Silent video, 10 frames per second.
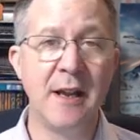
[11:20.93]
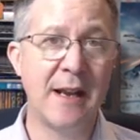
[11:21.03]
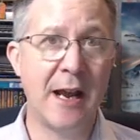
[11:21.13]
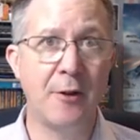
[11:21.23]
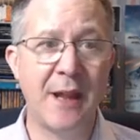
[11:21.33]

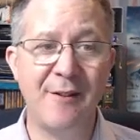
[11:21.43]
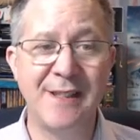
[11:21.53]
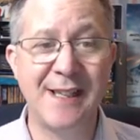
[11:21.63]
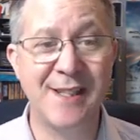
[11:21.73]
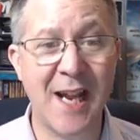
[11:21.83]
Now, there
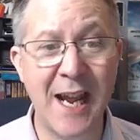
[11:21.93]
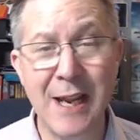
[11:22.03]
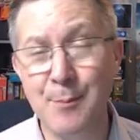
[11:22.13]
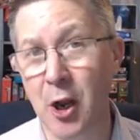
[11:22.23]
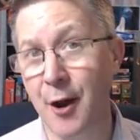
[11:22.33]
is a
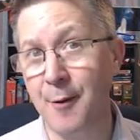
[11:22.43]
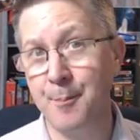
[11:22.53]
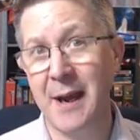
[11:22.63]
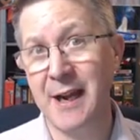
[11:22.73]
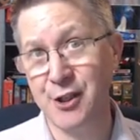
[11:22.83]
table on
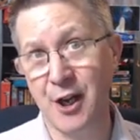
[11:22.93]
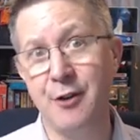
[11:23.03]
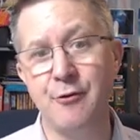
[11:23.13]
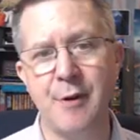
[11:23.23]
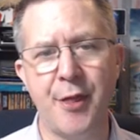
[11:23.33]
page
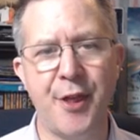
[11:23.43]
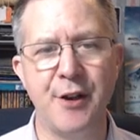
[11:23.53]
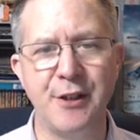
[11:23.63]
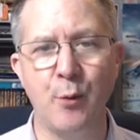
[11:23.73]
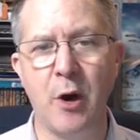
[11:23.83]

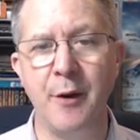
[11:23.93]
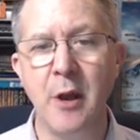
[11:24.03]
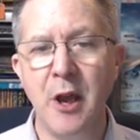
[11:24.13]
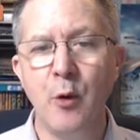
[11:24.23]
131